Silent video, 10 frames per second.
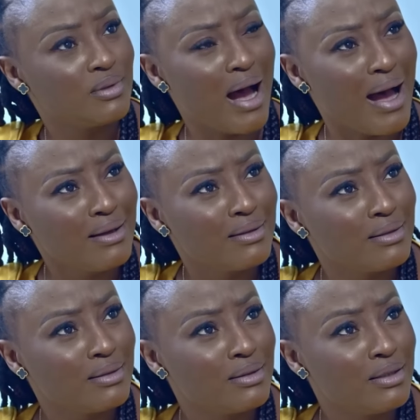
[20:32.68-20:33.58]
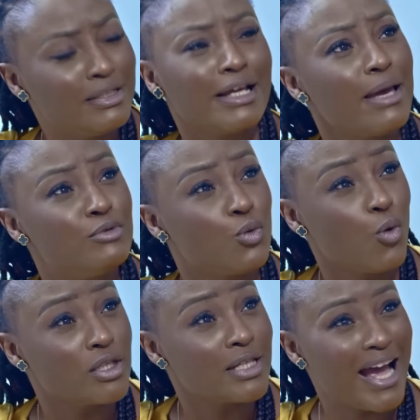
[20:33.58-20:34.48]
Huh? They came to
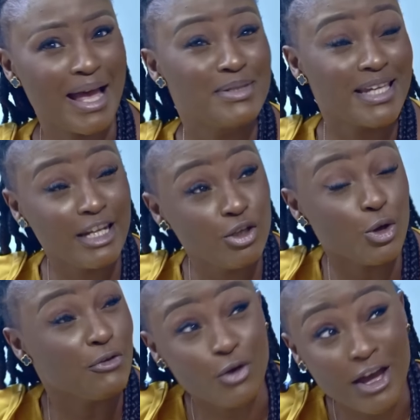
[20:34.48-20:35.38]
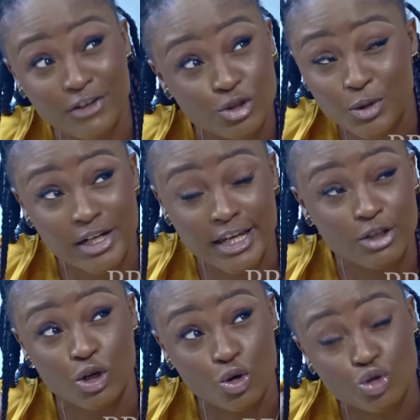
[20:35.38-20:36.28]
what? I am telling you, if you ever do it again,
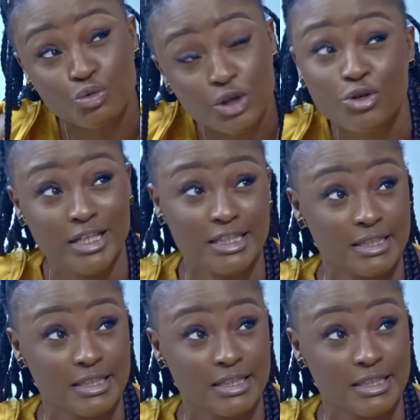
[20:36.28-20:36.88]
you're going to regret